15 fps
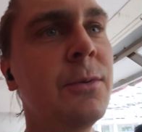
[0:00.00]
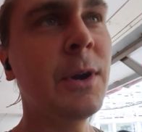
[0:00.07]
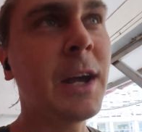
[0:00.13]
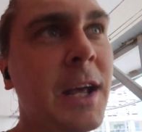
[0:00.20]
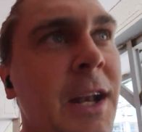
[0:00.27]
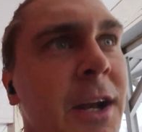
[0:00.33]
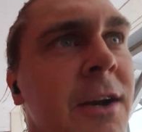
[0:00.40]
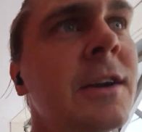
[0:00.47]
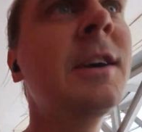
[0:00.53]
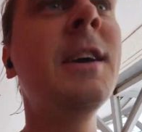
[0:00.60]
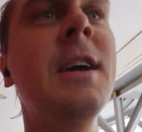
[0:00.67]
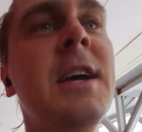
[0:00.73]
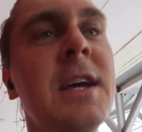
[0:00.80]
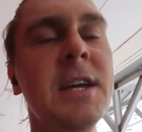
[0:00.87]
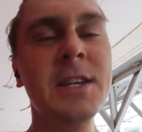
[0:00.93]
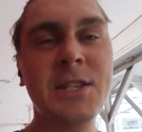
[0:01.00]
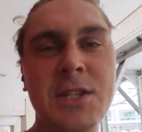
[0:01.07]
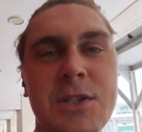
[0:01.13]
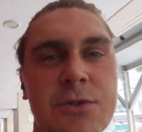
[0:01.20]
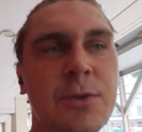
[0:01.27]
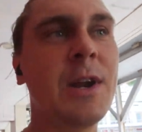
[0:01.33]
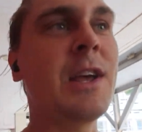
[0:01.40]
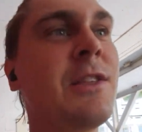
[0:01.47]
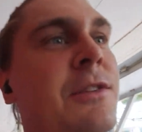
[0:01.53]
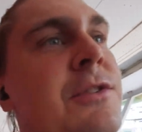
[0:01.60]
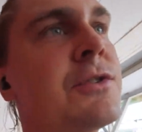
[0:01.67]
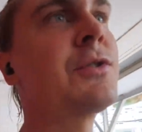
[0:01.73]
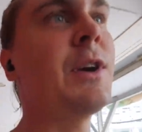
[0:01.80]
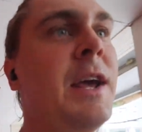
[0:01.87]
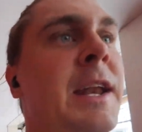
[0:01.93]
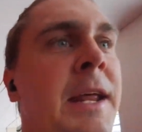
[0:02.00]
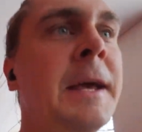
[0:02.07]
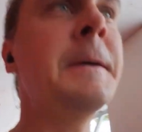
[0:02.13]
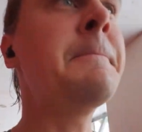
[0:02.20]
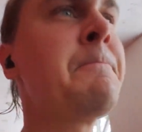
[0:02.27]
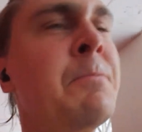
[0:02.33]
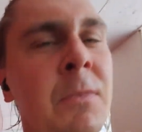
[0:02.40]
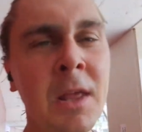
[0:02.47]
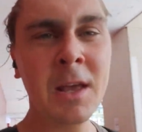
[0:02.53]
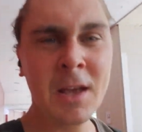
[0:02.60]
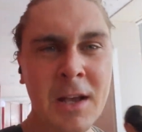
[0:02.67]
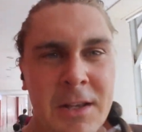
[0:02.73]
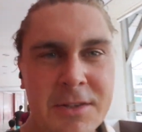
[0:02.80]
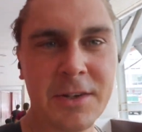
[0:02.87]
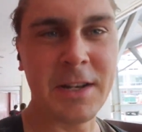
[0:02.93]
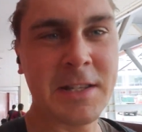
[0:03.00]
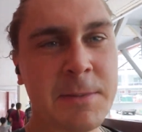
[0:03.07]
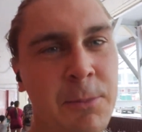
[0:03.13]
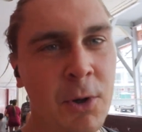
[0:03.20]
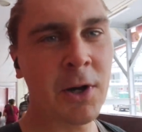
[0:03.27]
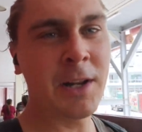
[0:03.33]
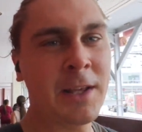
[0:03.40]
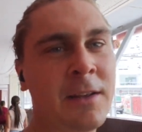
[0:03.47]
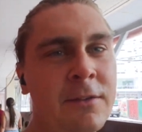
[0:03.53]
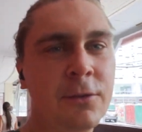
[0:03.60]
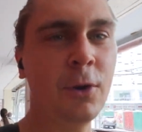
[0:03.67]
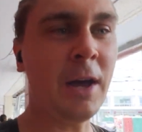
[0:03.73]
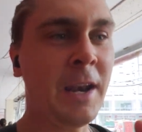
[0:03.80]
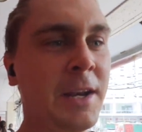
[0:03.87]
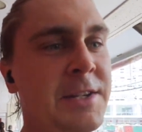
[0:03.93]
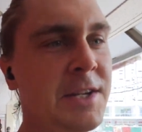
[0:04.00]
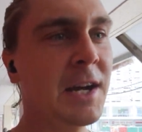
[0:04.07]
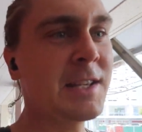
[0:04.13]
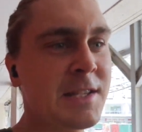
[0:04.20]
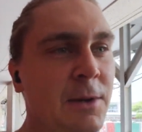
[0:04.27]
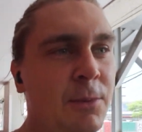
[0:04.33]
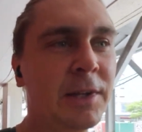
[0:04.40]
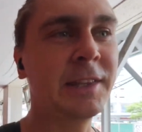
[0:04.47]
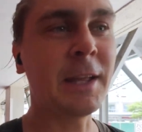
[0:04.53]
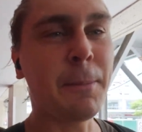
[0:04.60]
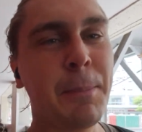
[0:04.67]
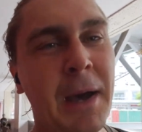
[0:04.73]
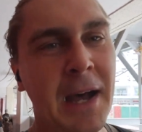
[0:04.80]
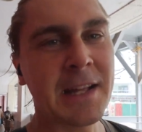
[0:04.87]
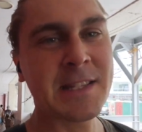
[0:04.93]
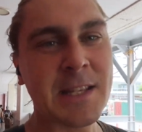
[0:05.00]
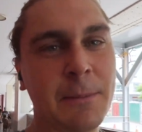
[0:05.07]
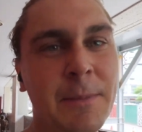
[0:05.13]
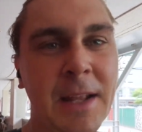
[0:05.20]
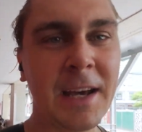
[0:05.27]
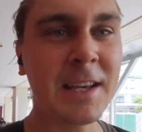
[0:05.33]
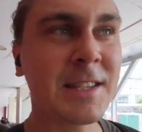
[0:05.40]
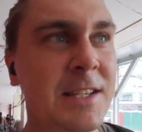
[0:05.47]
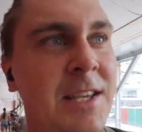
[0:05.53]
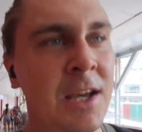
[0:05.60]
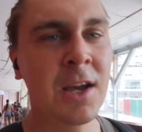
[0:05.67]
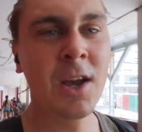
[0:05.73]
regular strength training. So this morning, to energize, I went up, I had some nice